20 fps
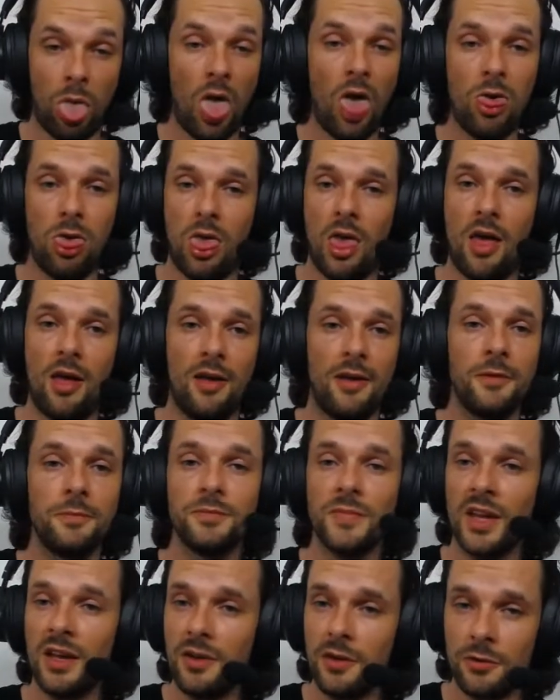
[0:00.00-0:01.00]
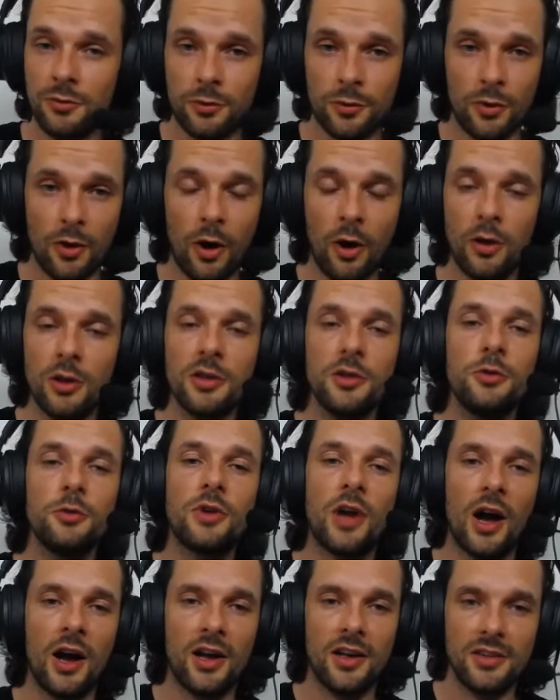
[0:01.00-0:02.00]
blah, for all of you
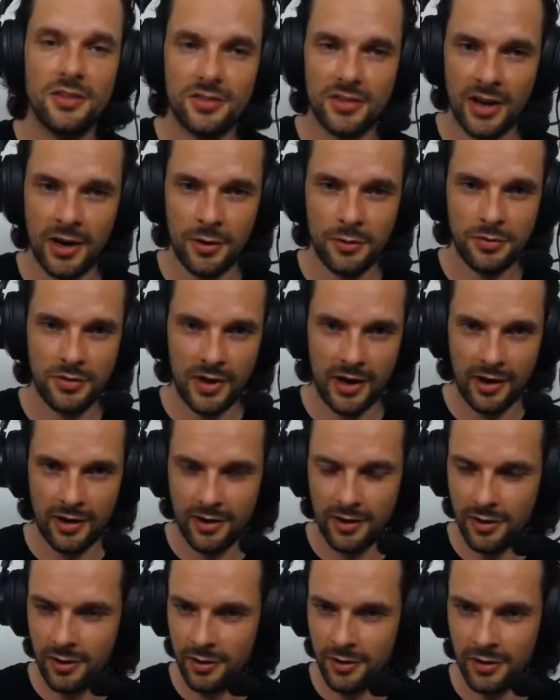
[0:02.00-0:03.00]
guys out there